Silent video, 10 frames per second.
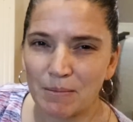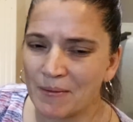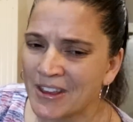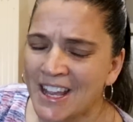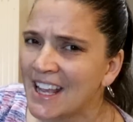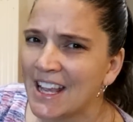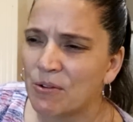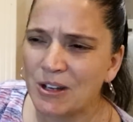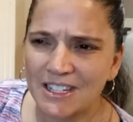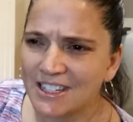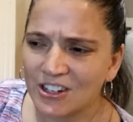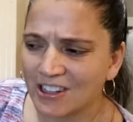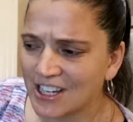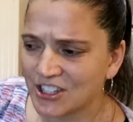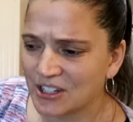But we didn't at
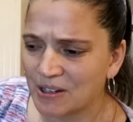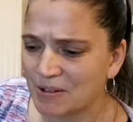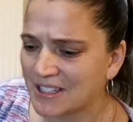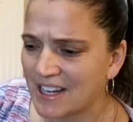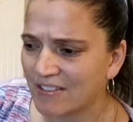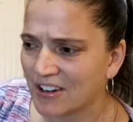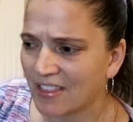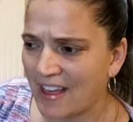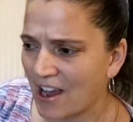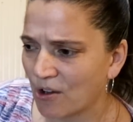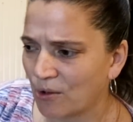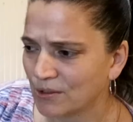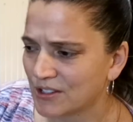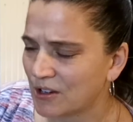all last year. It was never that cold.